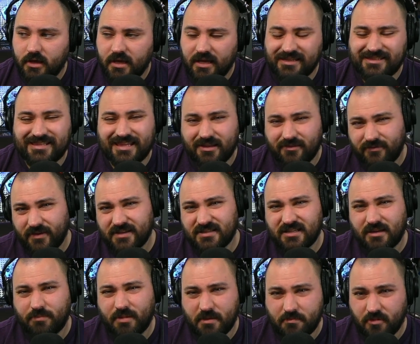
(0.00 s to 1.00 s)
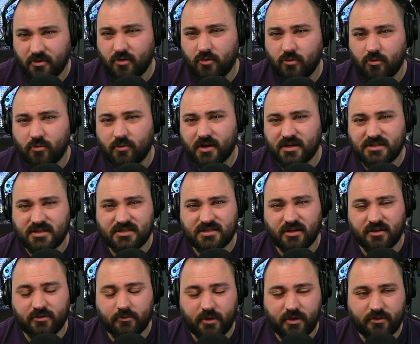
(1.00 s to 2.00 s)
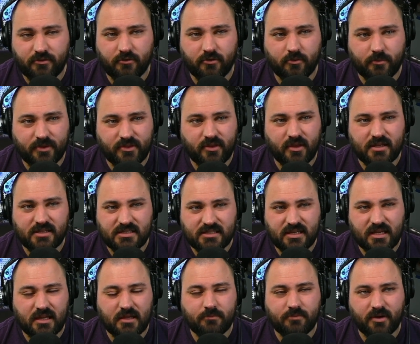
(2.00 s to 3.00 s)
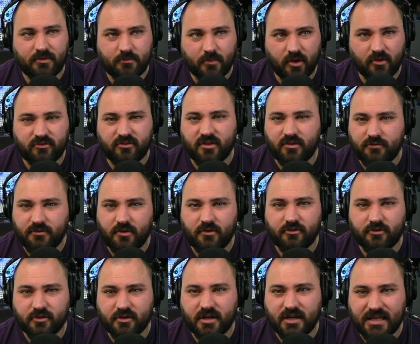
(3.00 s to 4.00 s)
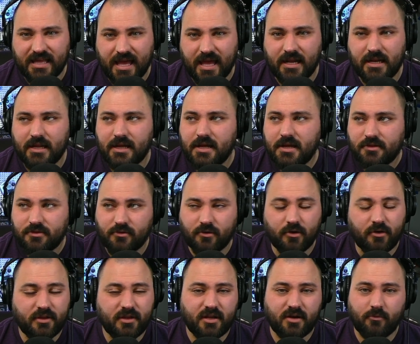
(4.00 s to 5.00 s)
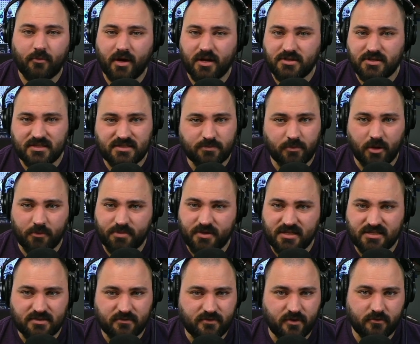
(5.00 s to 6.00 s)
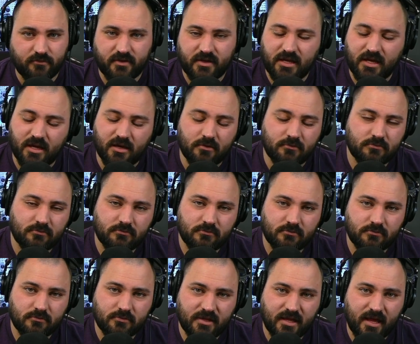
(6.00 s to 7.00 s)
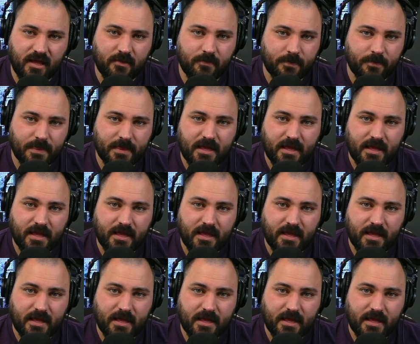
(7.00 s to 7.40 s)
It's the invested people who will watch this all the way through, but it's eh, but most of the views you're going to get, they're only going to watch a small piece of your video. Okay?